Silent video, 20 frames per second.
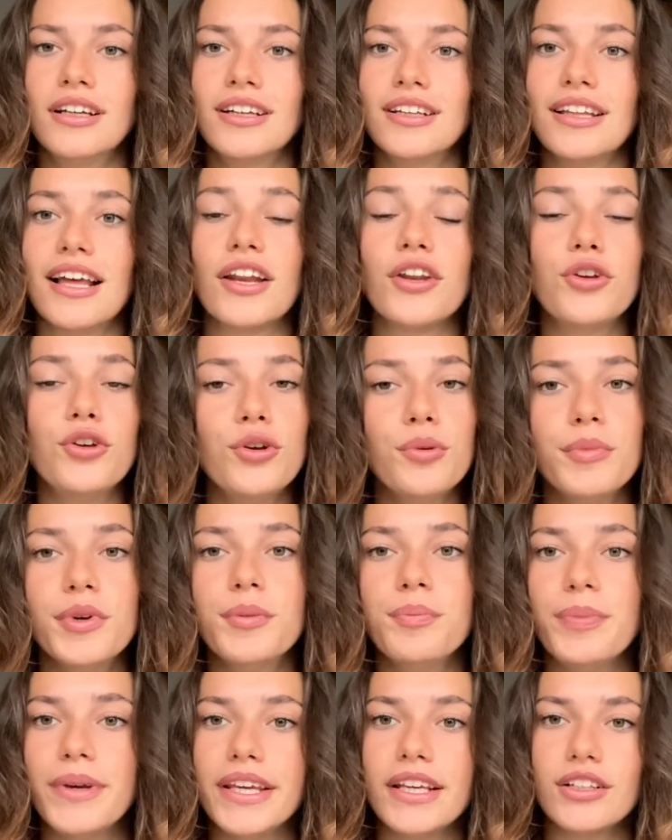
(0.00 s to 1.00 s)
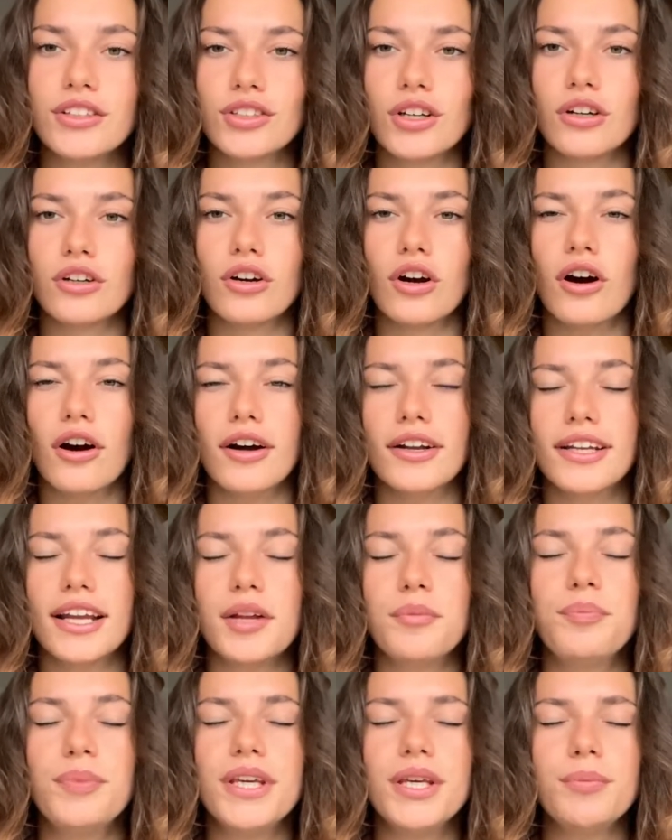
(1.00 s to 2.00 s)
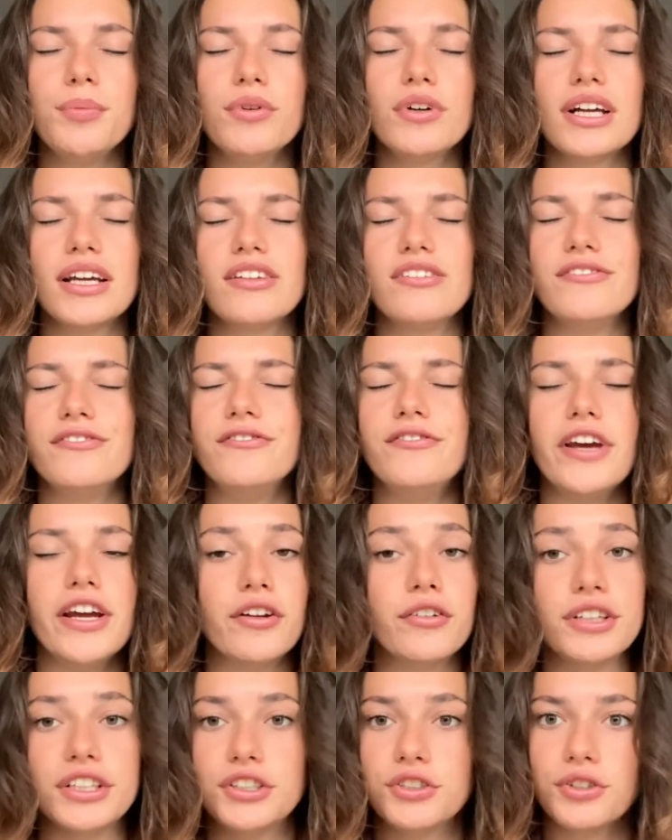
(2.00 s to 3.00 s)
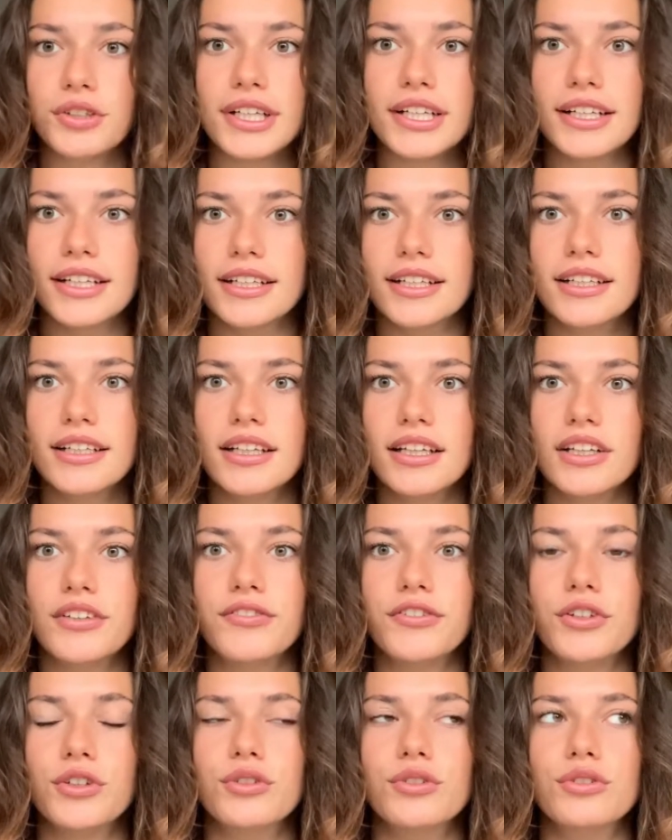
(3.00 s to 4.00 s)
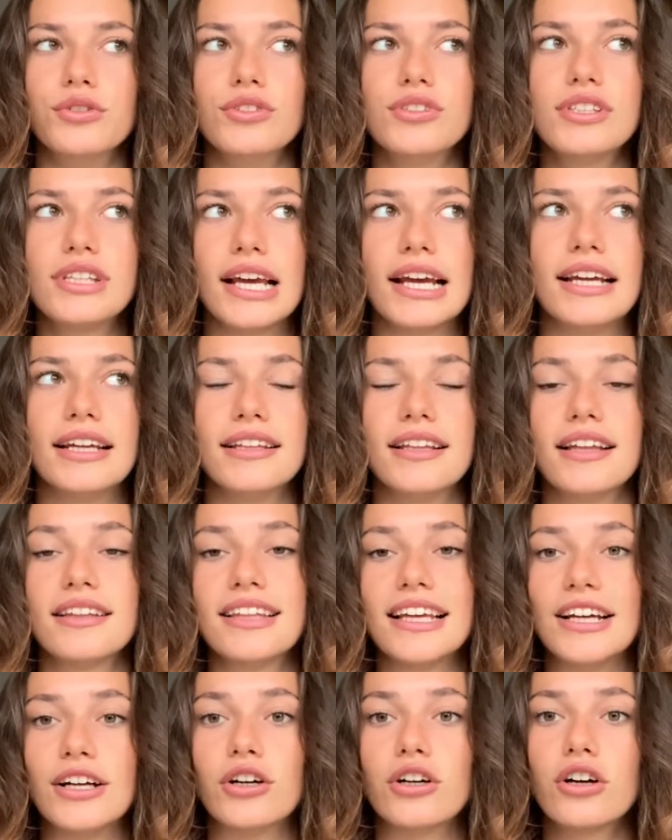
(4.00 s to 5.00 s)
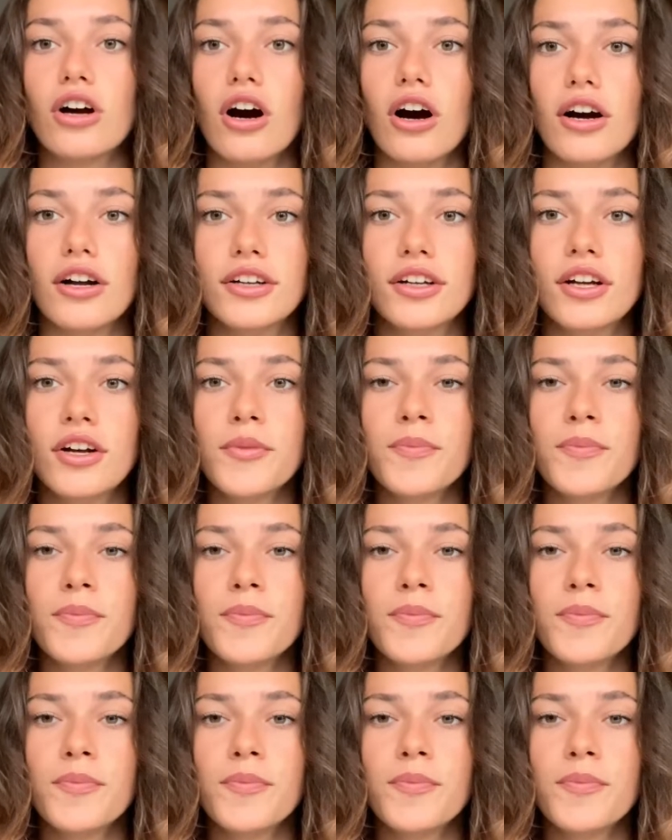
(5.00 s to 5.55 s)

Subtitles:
that human beings are God, and people get very triggered if you say that they are God.